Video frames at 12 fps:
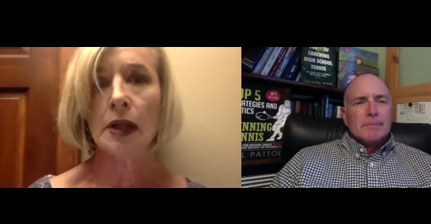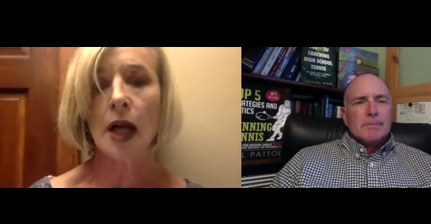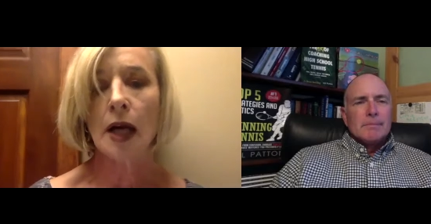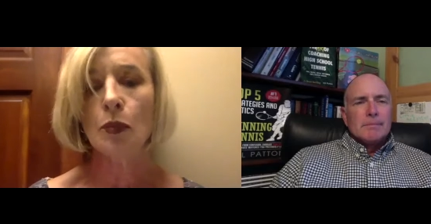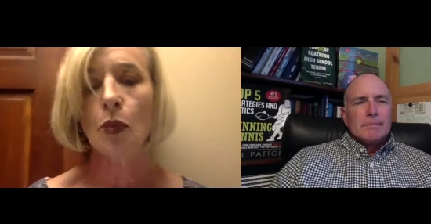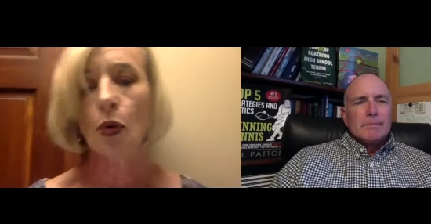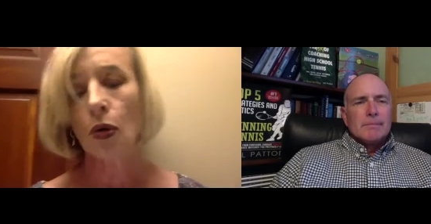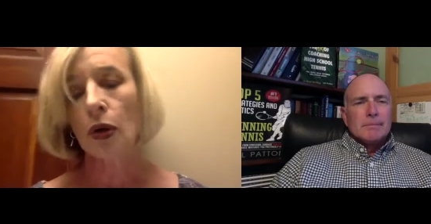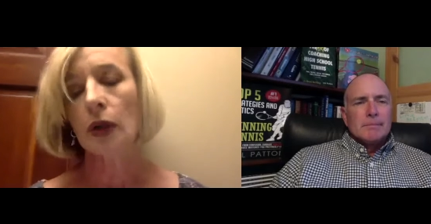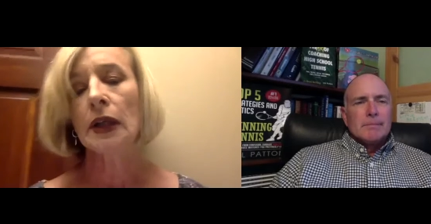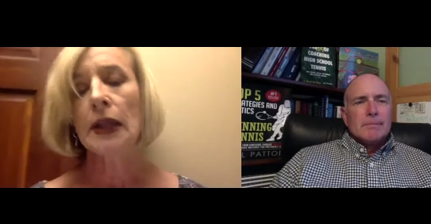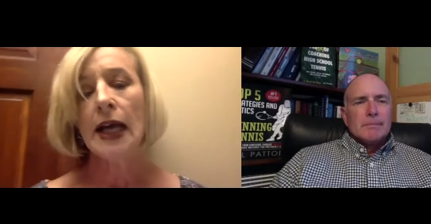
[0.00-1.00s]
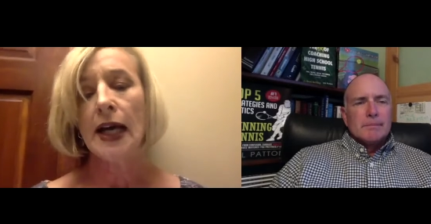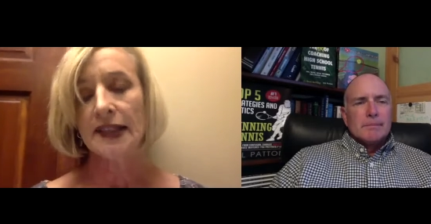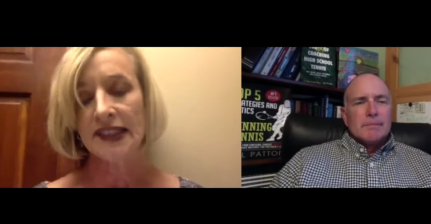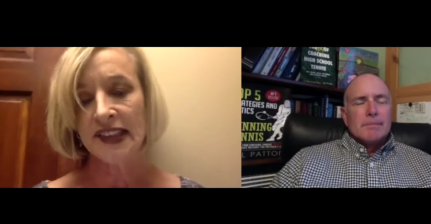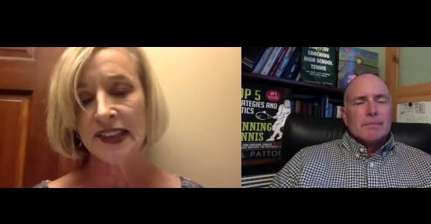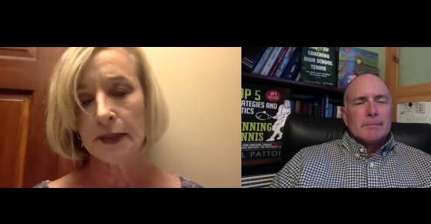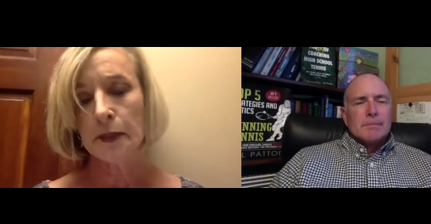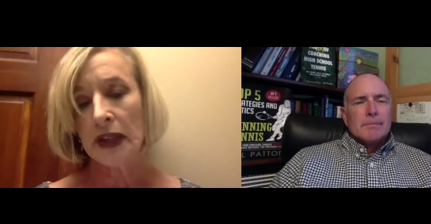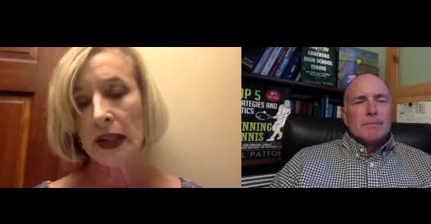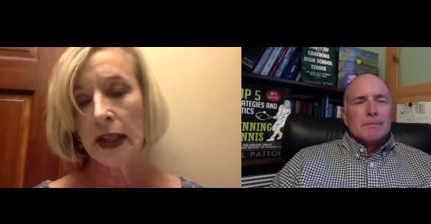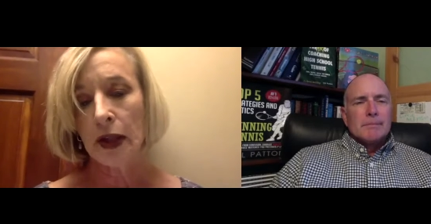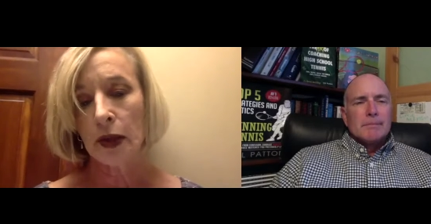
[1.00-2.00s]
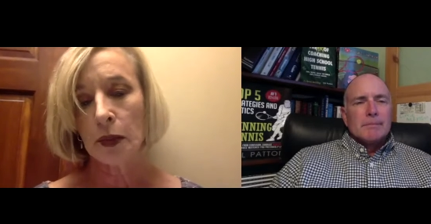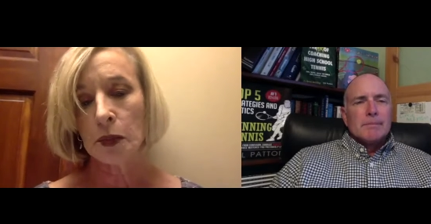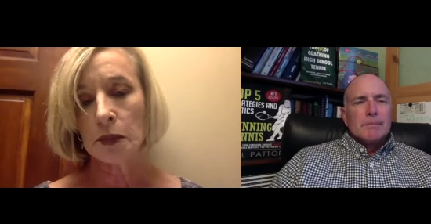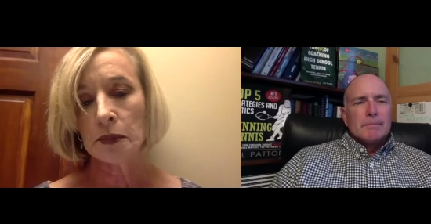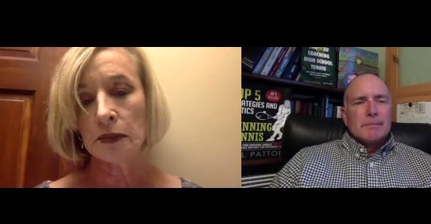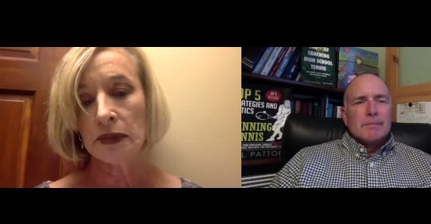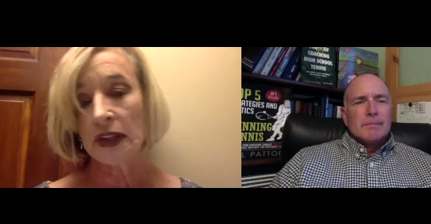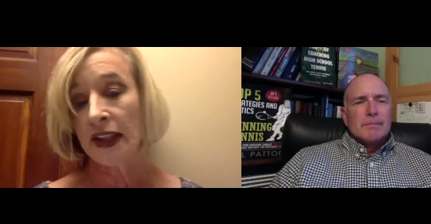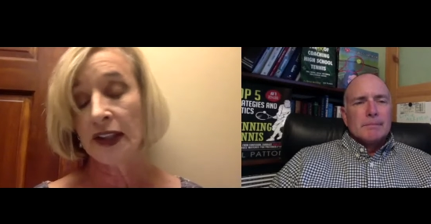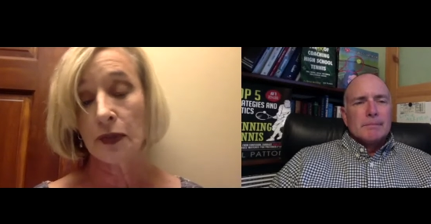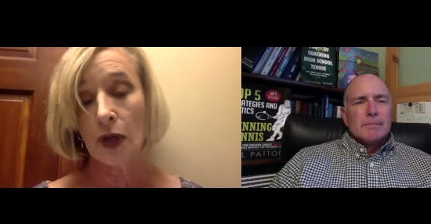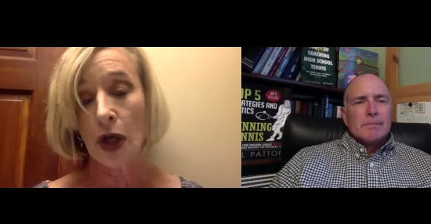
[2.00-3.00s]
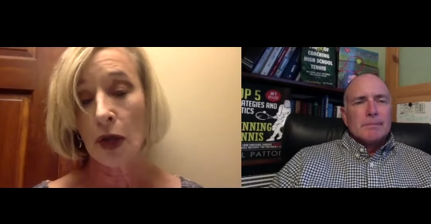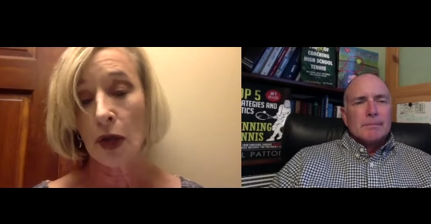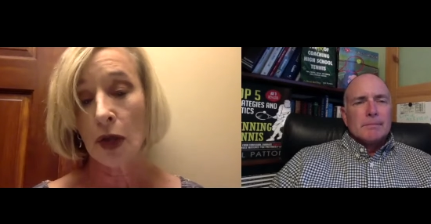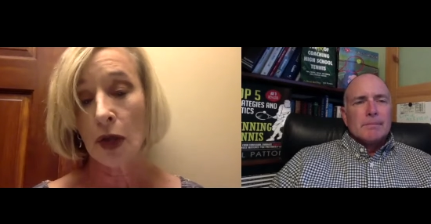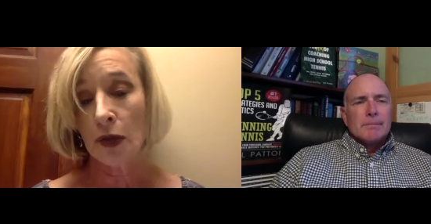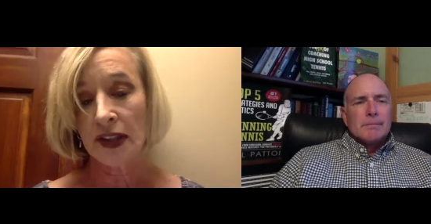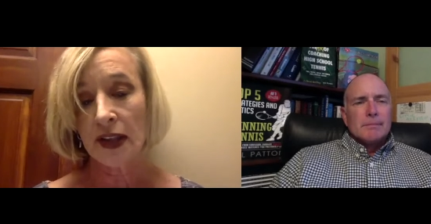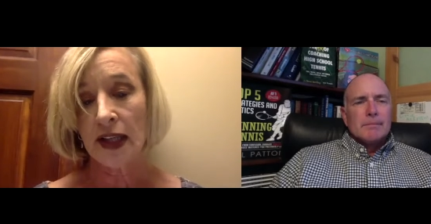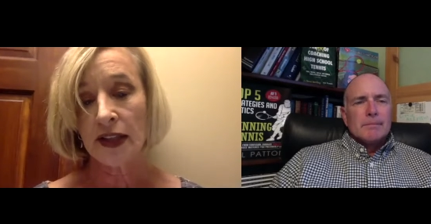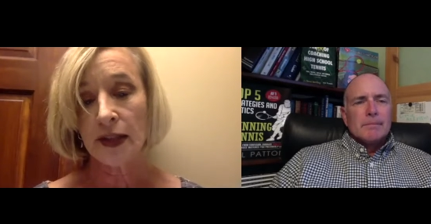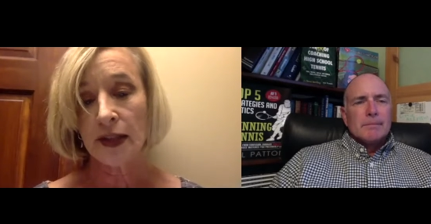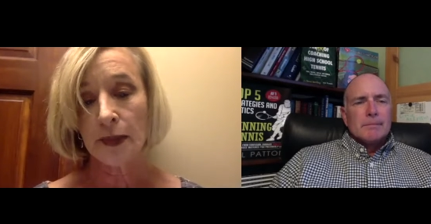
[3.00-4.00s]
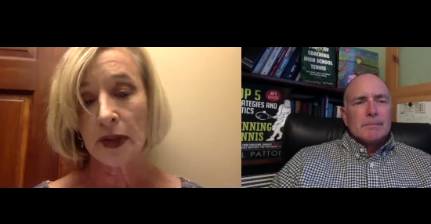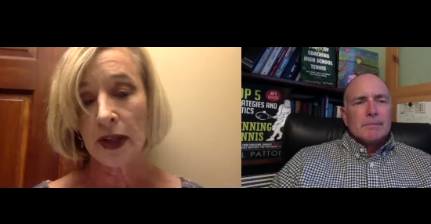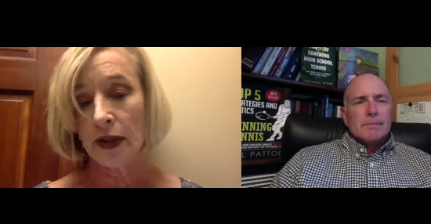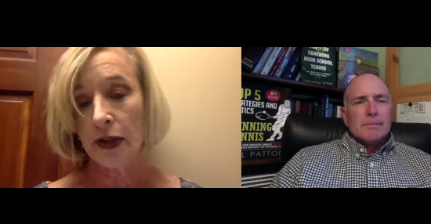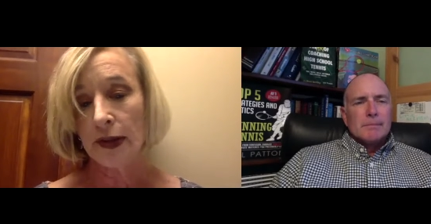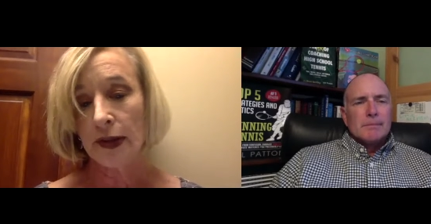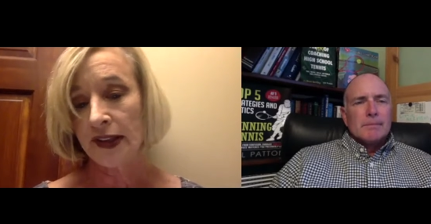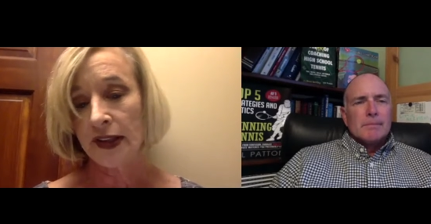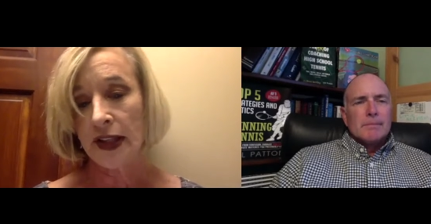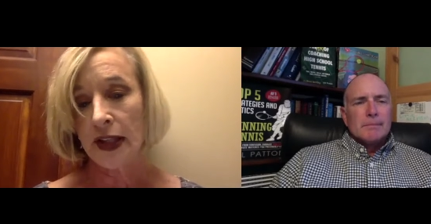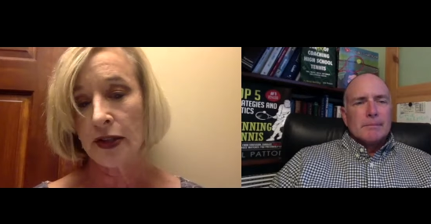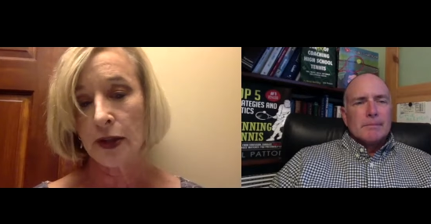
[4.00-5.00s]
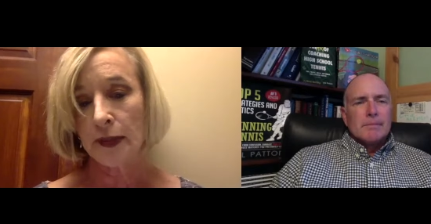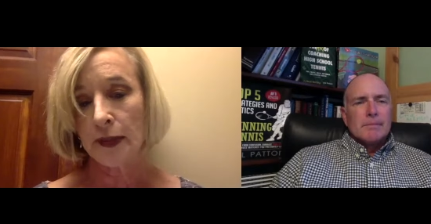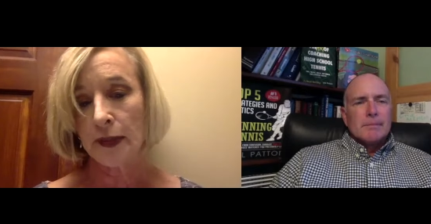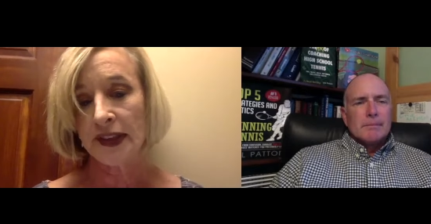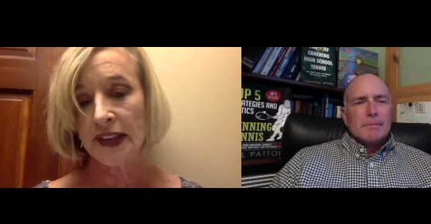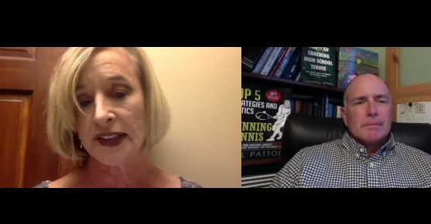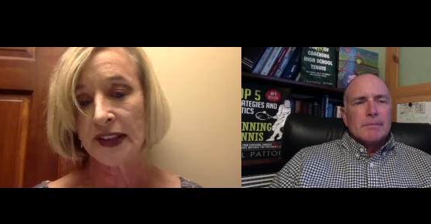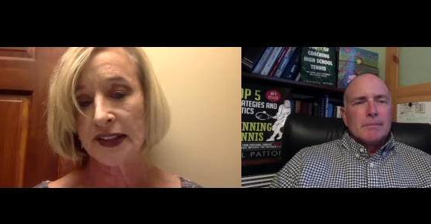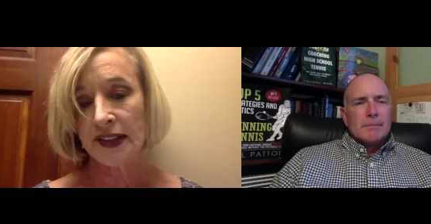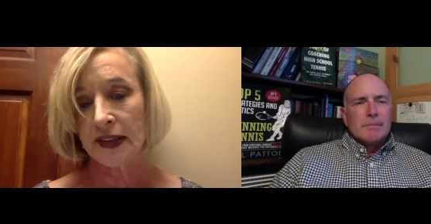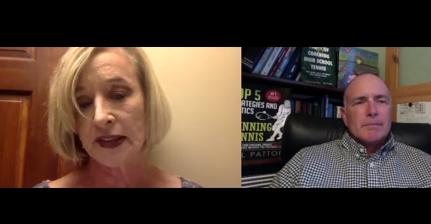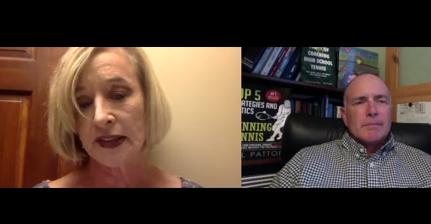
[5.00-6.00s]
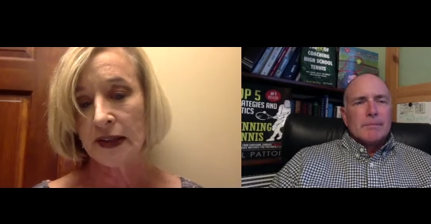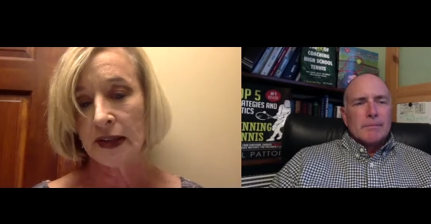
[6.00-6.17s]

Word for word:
Speaker 1: more out of season, but here the kids were always allowed to play in U S T A tournaments because it's a,